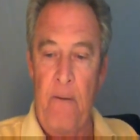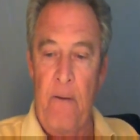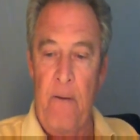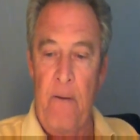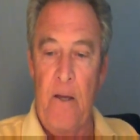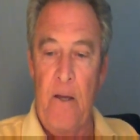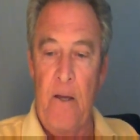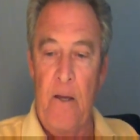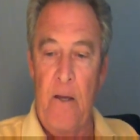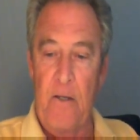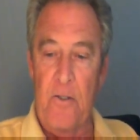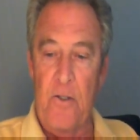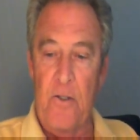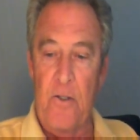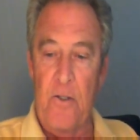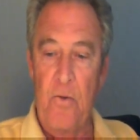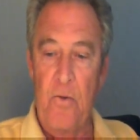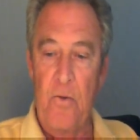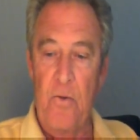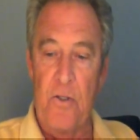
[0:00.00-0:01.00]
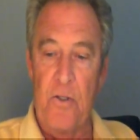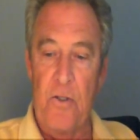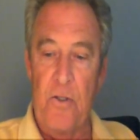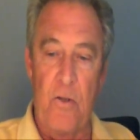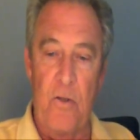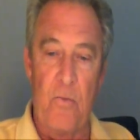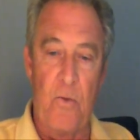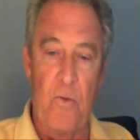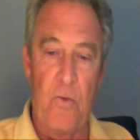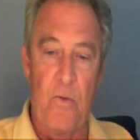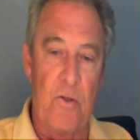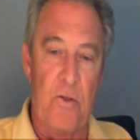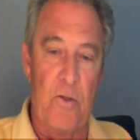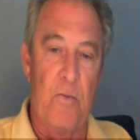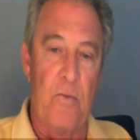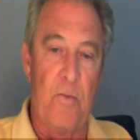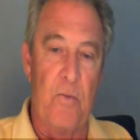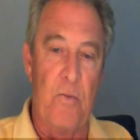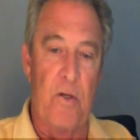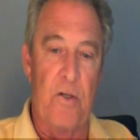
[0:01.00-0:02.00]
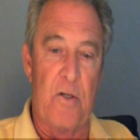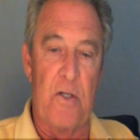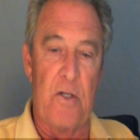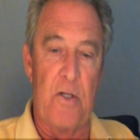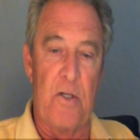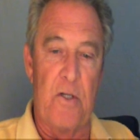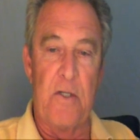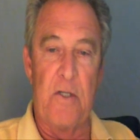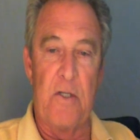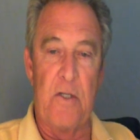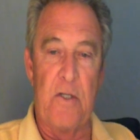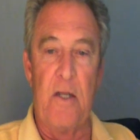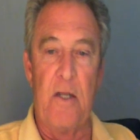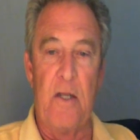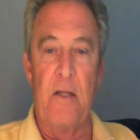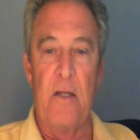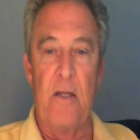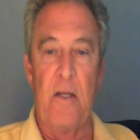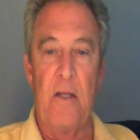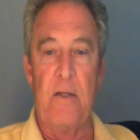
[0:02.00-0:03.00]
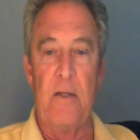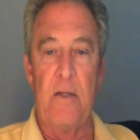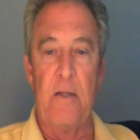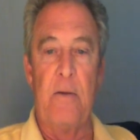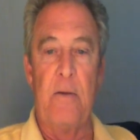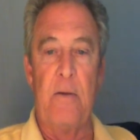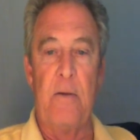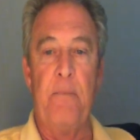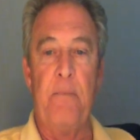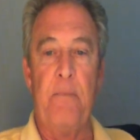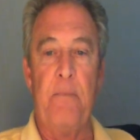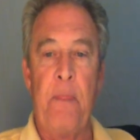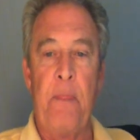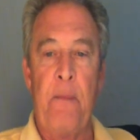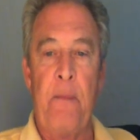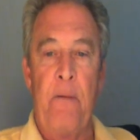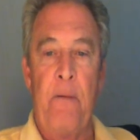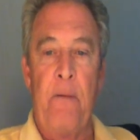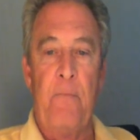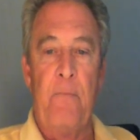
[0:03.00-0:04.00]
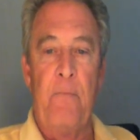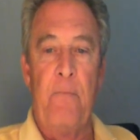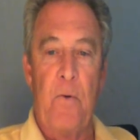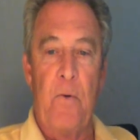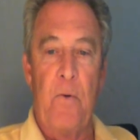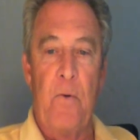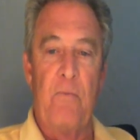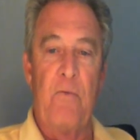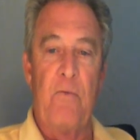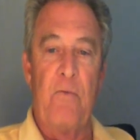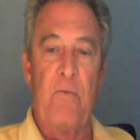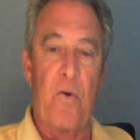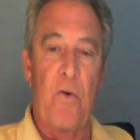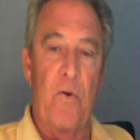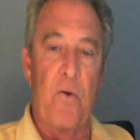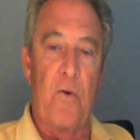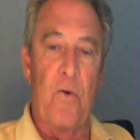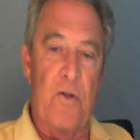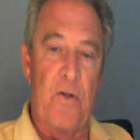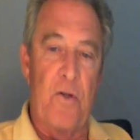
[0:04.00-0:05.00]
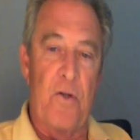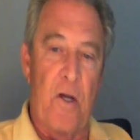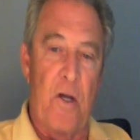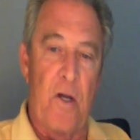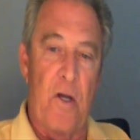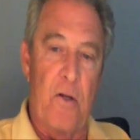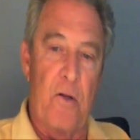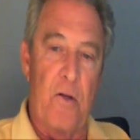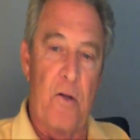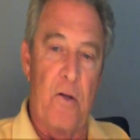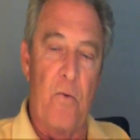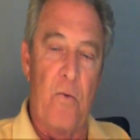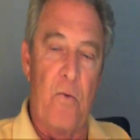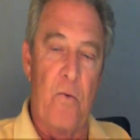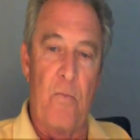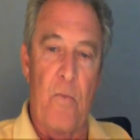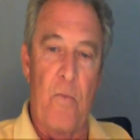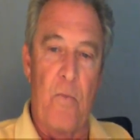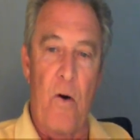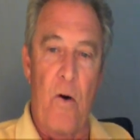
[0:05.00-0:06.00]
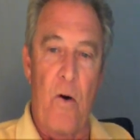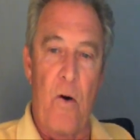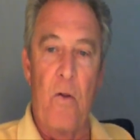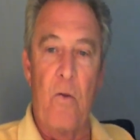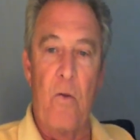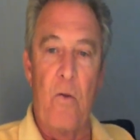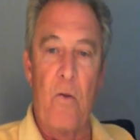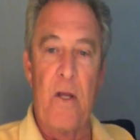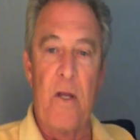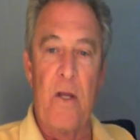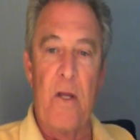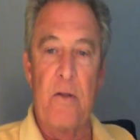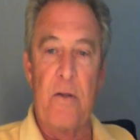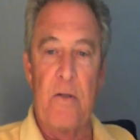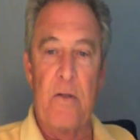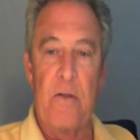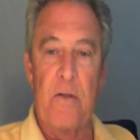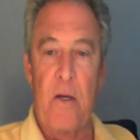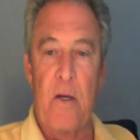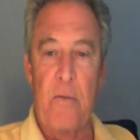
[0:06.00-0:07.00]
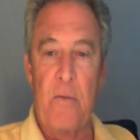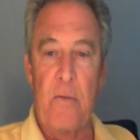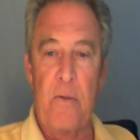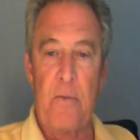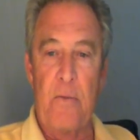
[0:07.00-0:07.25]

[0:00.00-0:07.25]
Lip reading: Now exclude is a good one too, because let's say that your vertical is not going to go all the way to the top